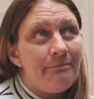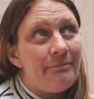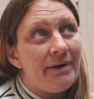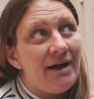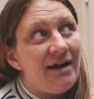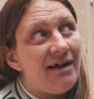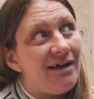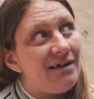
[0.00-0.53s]

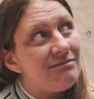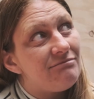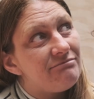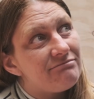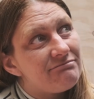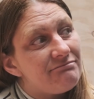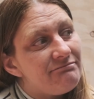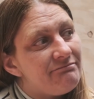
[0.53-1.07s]
but
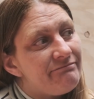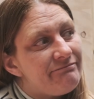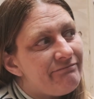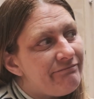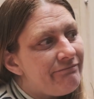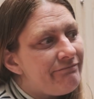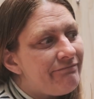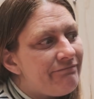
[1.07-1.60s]

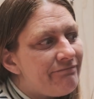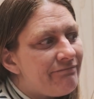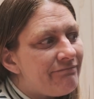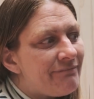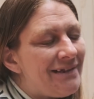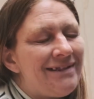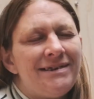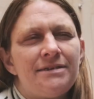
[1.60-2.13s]

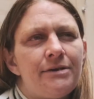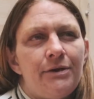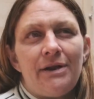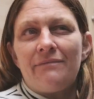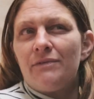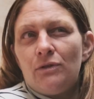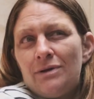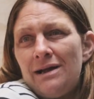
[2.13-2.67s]
at least I don't
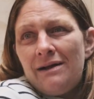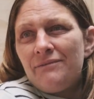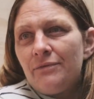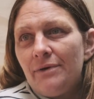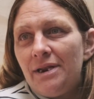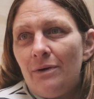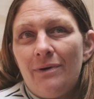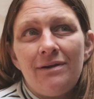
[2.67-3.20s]
have to look after
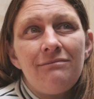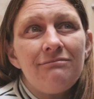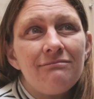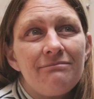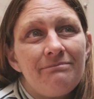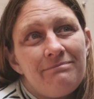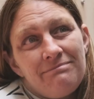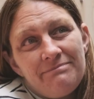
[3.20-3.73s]
anyone,
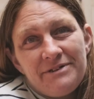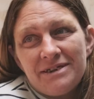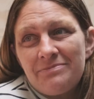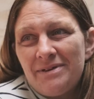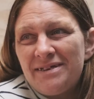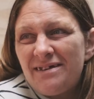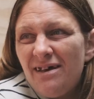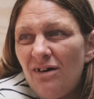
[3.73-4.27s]
just
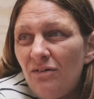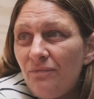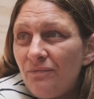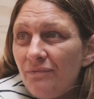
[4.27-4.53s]
myself.